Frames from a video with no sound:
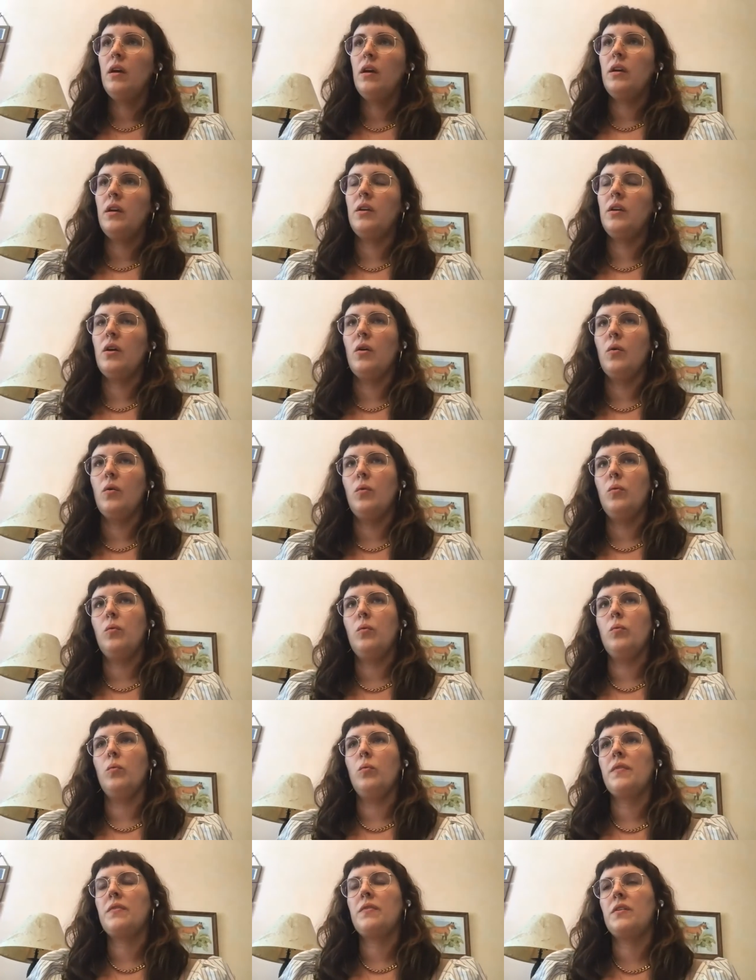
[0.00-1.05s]
you know,
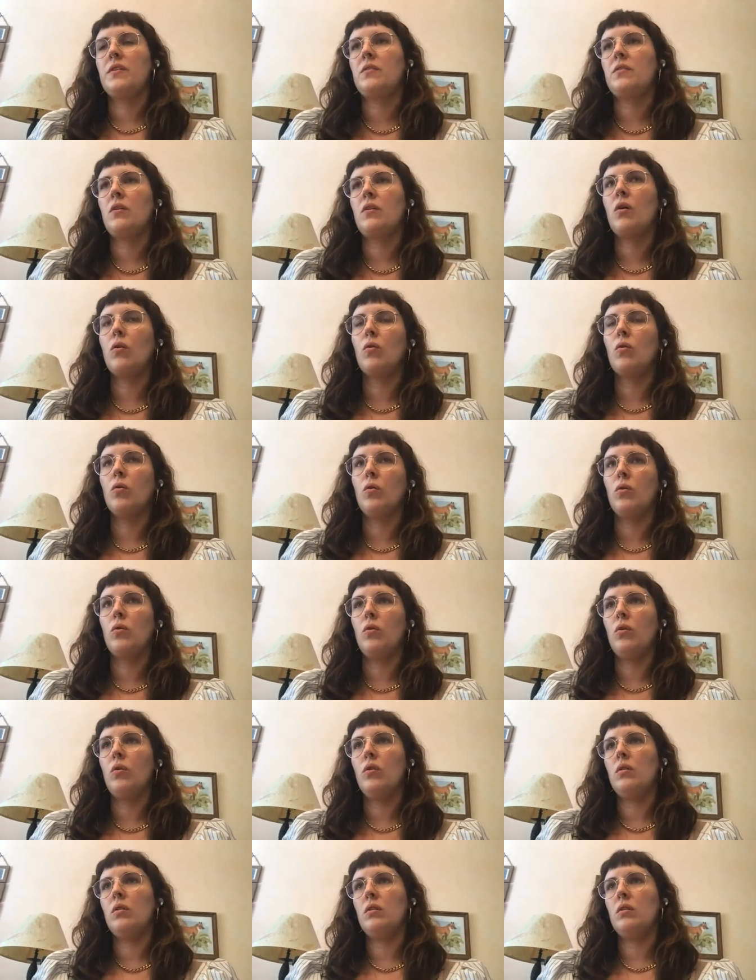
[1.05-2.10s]
what this
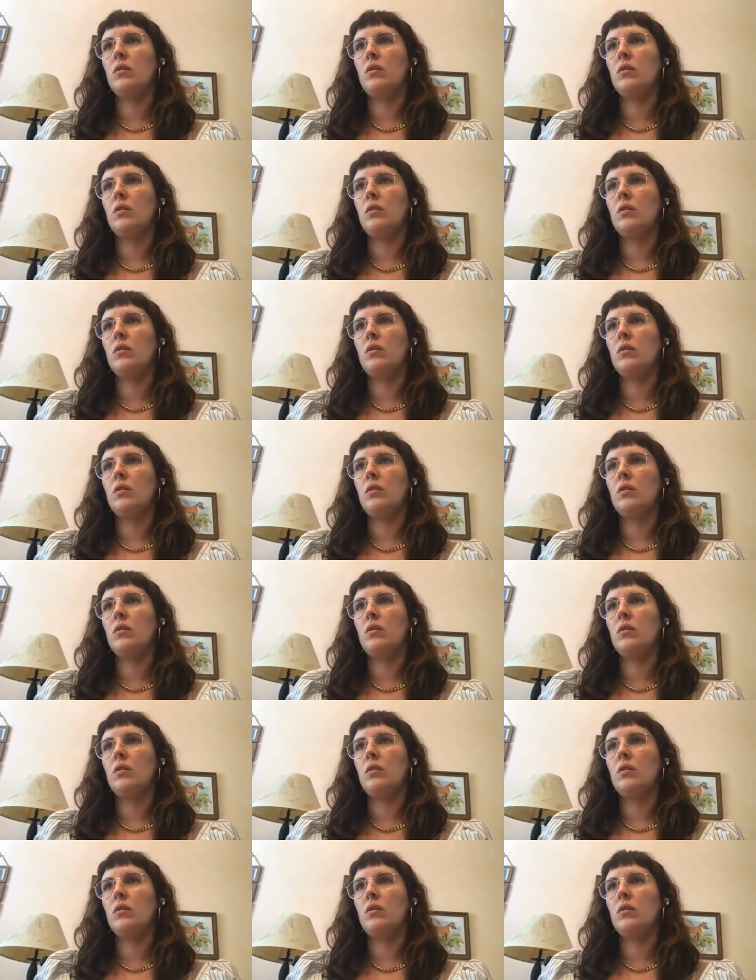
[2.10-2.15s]
whole